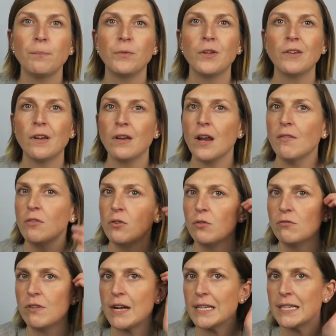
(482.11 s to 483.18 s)
you don't have it
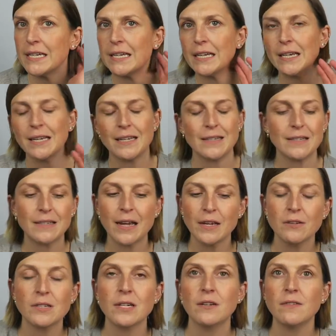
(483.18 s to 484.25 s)
already, is get
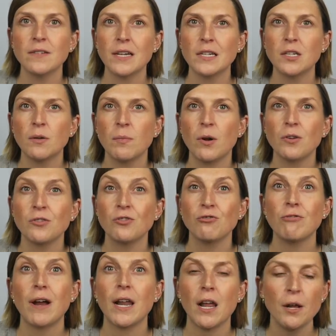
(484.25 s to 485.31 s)
yourself set up on
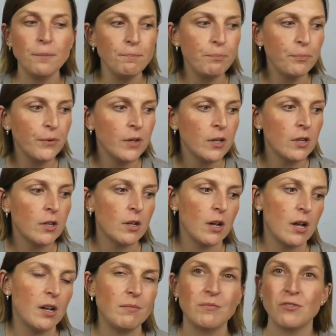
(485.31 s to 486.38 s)
Trello.
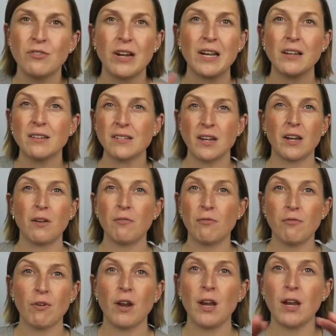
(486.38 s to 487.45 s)
Trello is like a
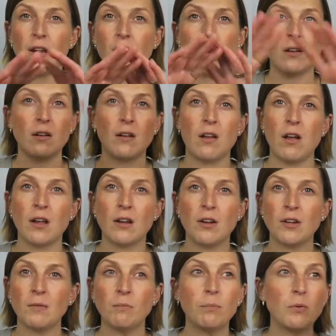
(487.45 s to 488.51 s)
free online
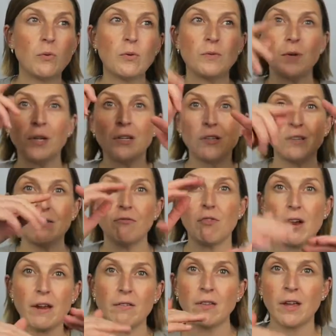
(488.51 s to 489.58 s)
kind of board where you can just
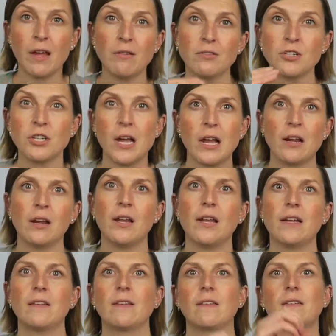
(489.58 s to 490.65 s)
write everything out,
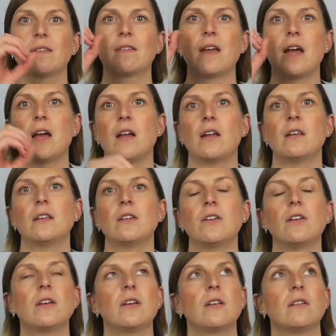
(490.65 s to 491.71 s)
checklists, and
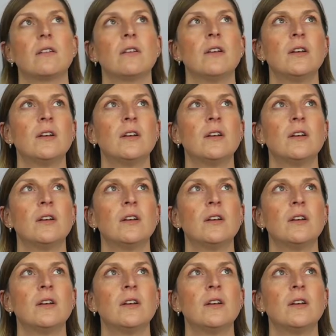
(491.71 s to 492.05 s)
you can